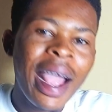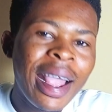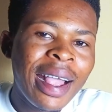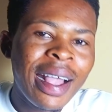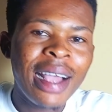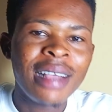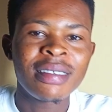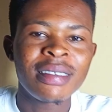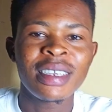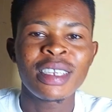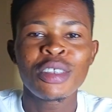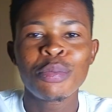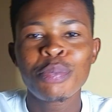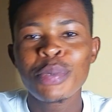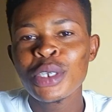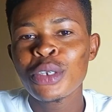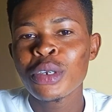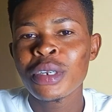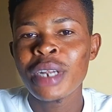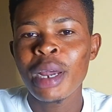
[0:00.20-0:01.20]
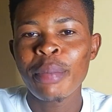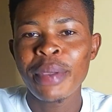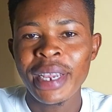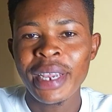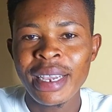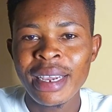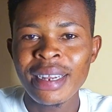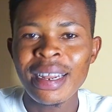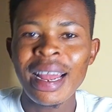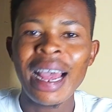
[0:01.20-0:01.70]
Hi guys, it's Big up
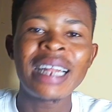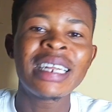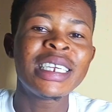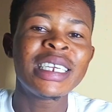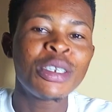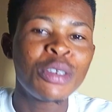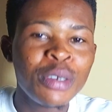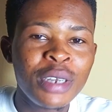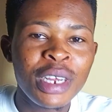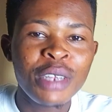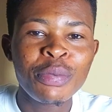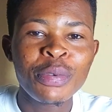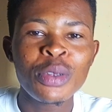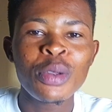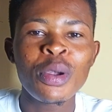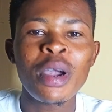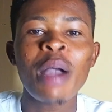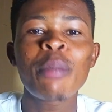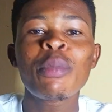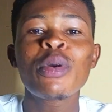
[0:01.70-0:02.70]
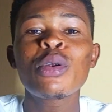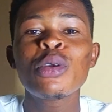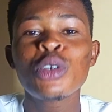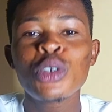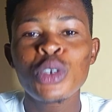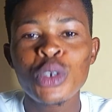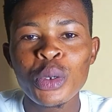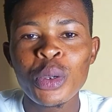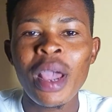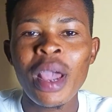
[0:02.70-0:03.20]
again and in today's video, I'm going
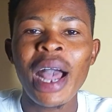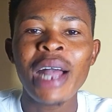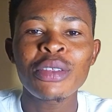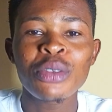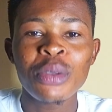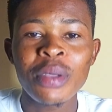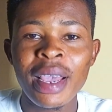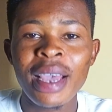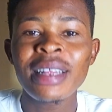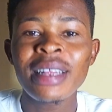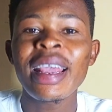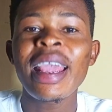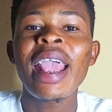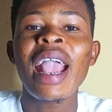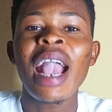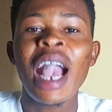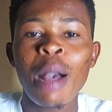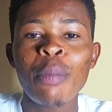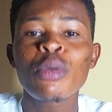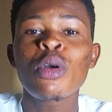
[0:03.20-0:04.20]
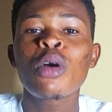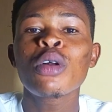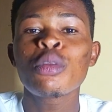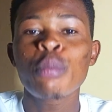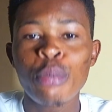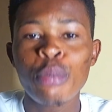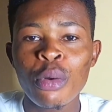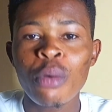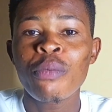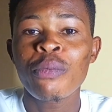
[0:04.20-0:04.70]
to show you how to get a
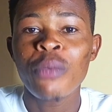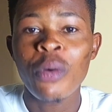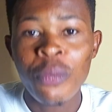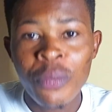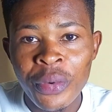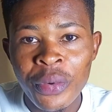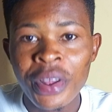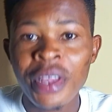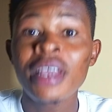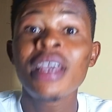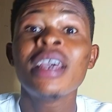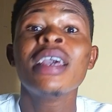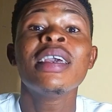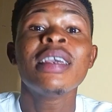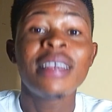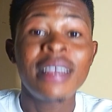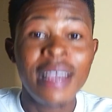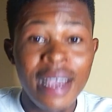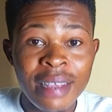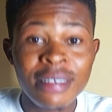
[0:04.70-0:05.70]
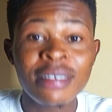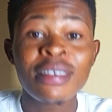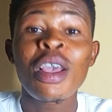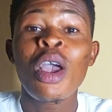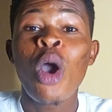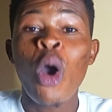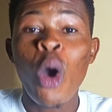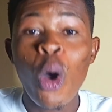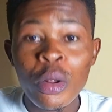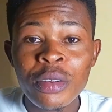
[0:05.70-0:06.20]
CapCut Pro for free. Yes,
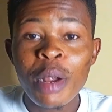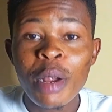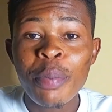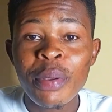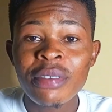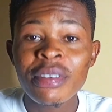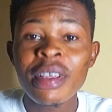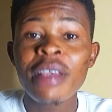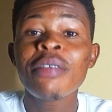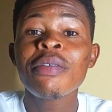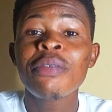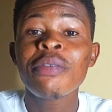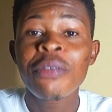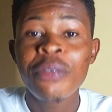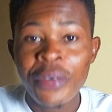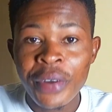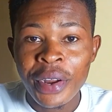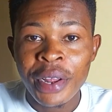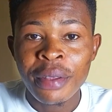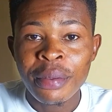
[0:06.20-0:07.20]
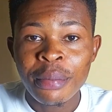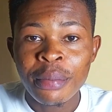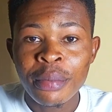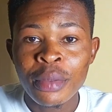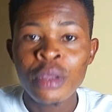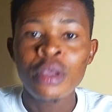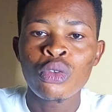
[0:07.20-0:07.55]
100% free.